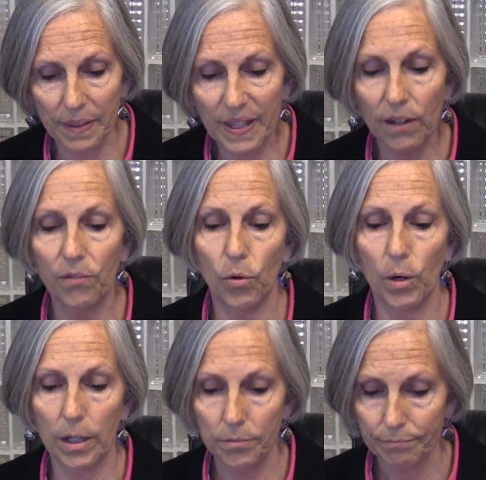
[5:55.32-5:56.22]

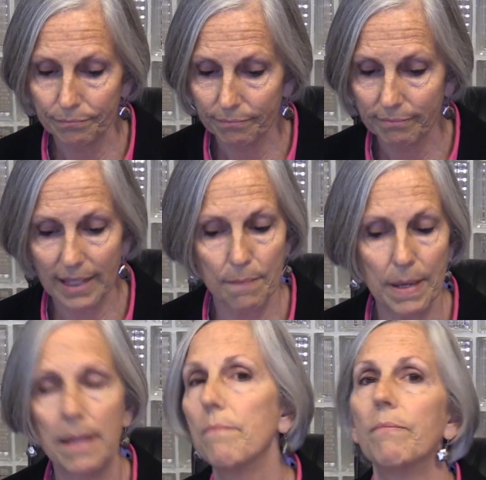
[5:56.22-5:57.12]
therefore they
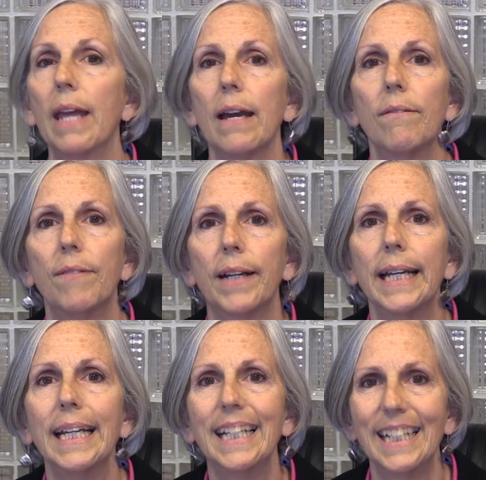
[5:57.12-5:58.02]
may have
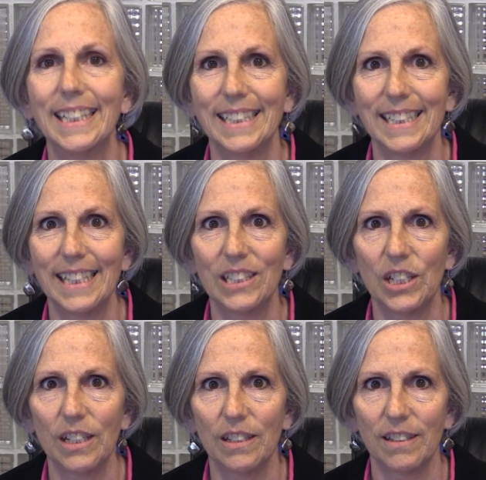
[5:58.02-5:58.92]
very
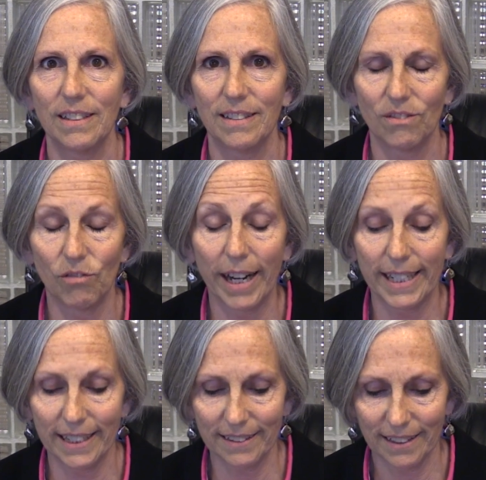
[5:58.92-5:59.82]
inconsistent
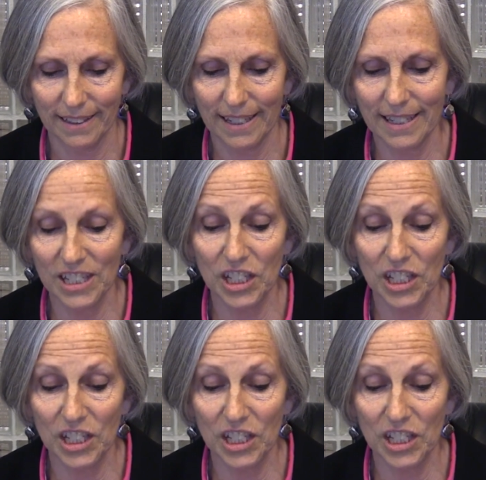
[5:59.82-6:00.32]
writing in